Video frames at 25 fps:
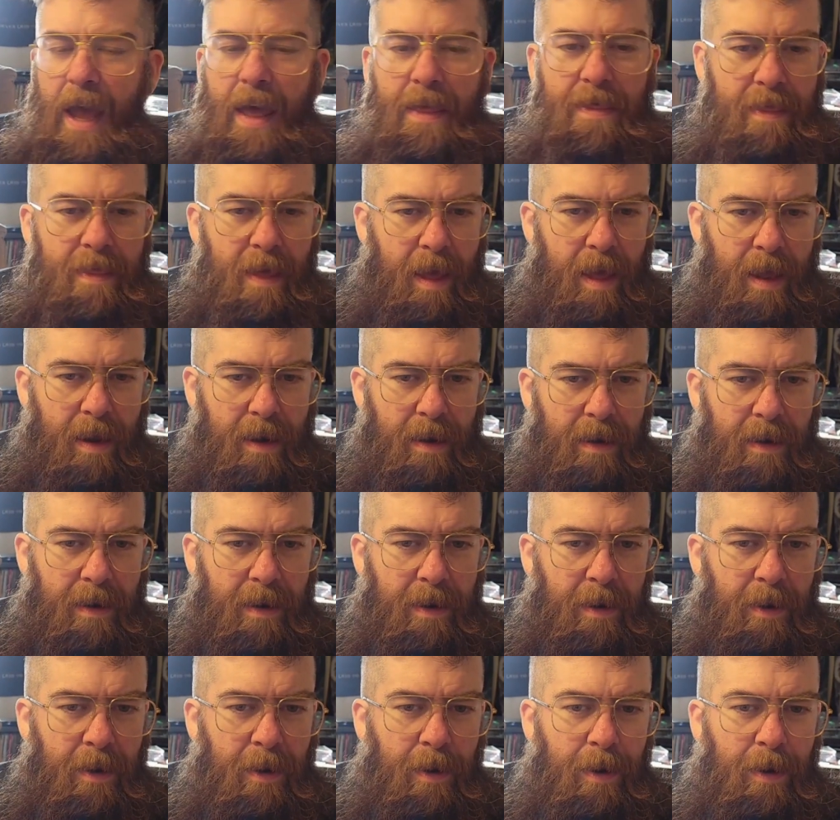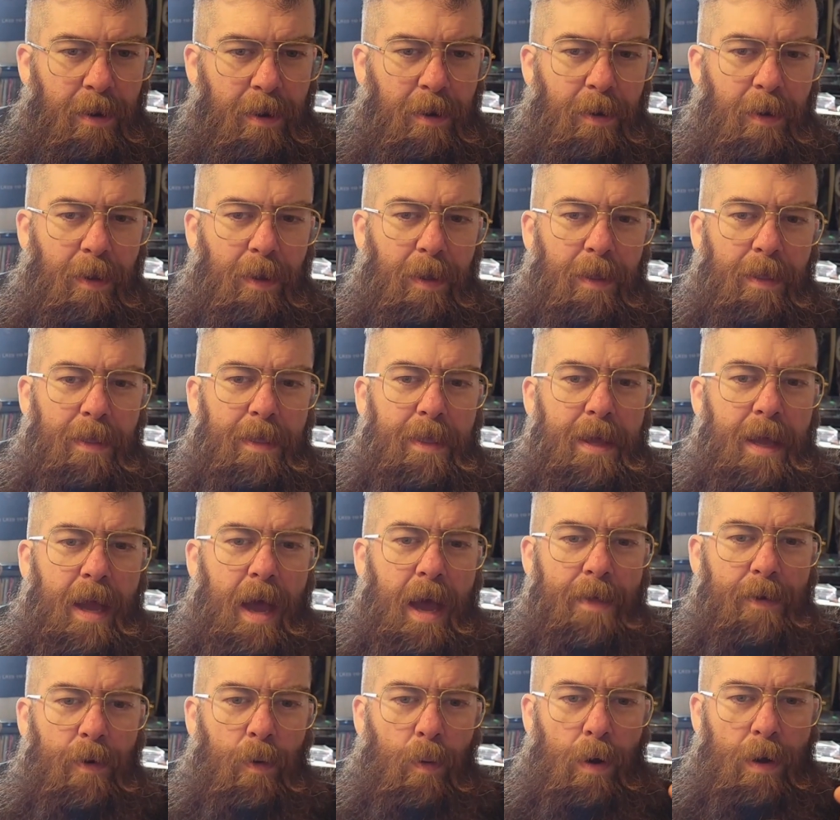and then the
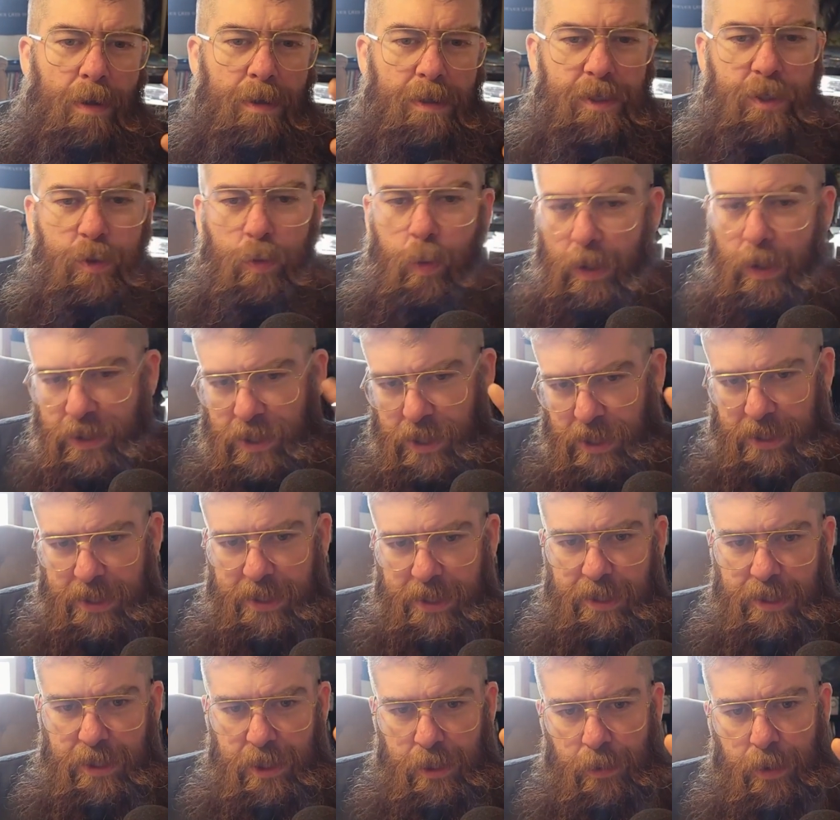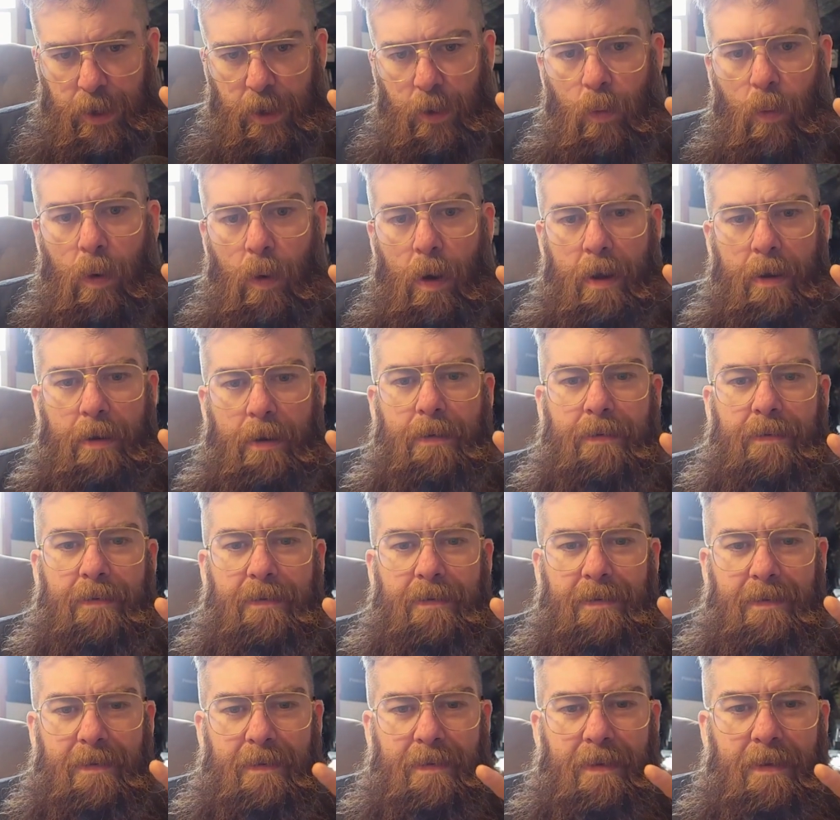other one switches to doing what
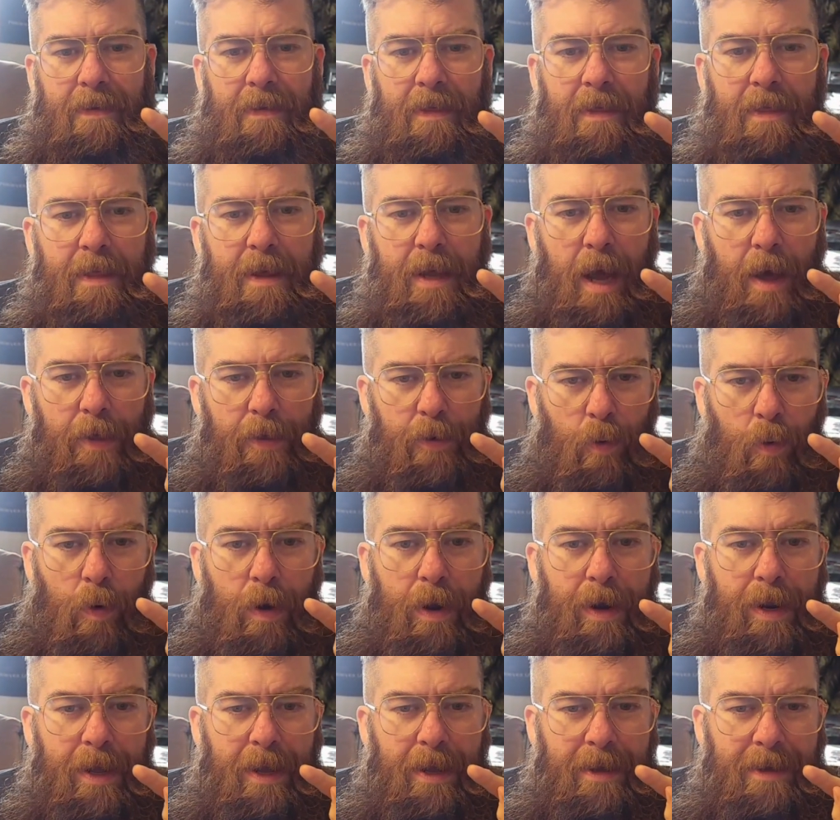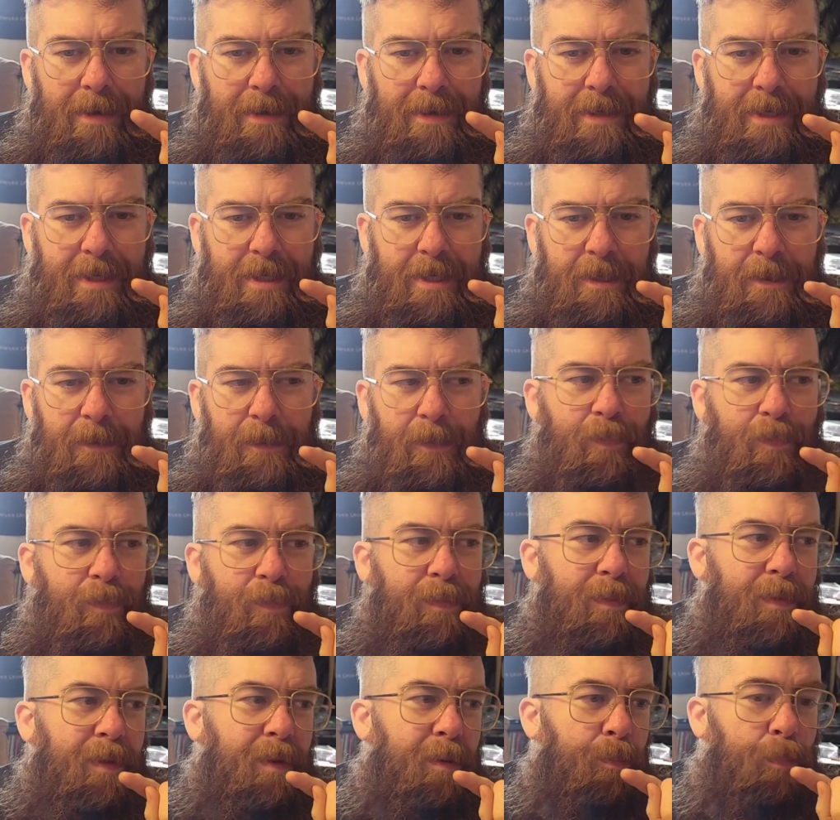the other one is
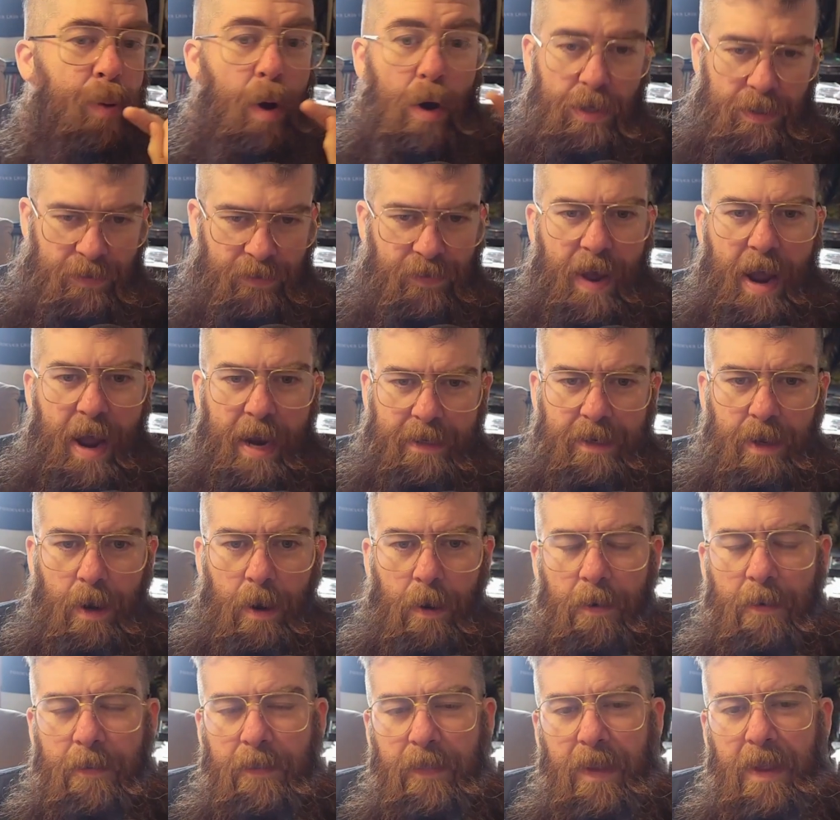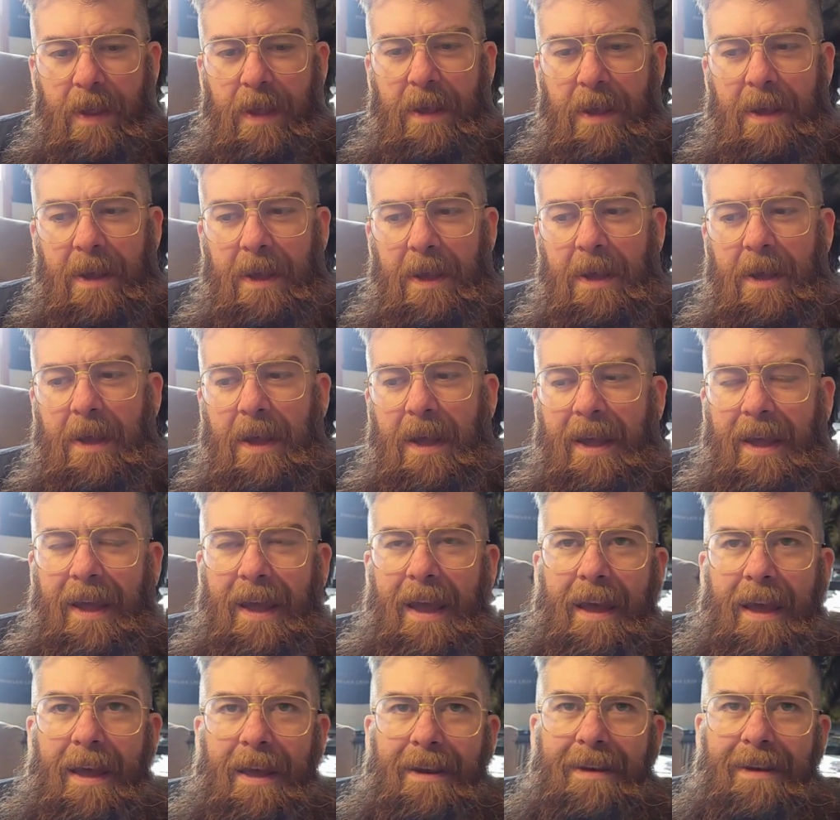post facto.
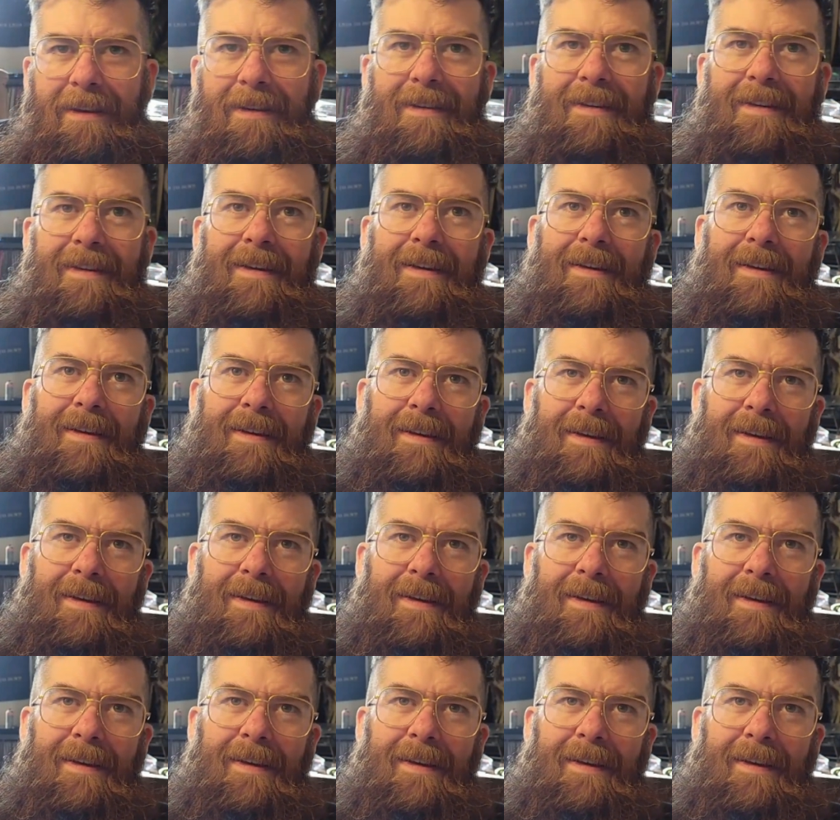And